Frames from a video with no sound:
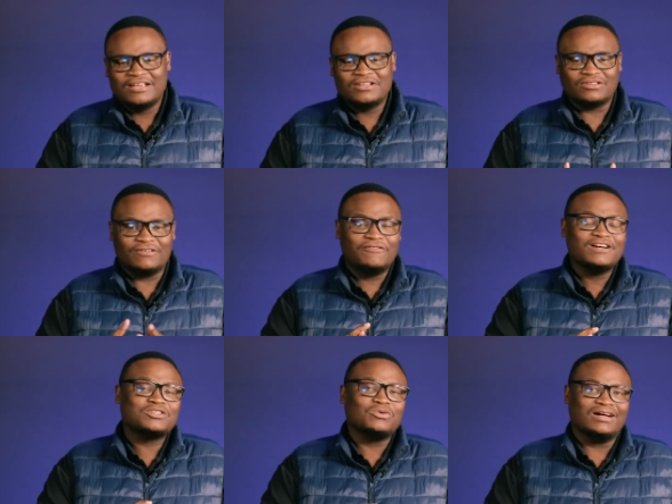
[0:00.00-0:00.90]
So the
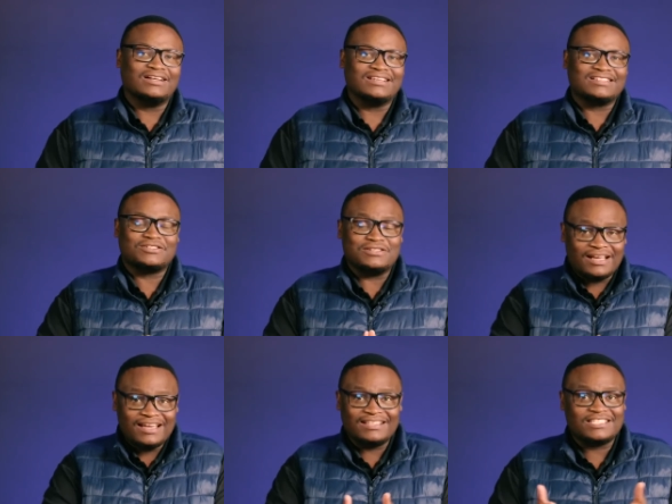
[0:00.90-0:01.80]
first one is
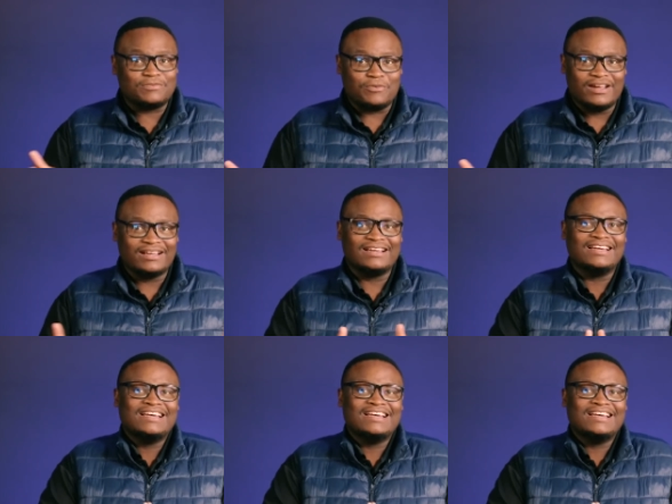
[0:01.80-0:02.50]
today it's spring.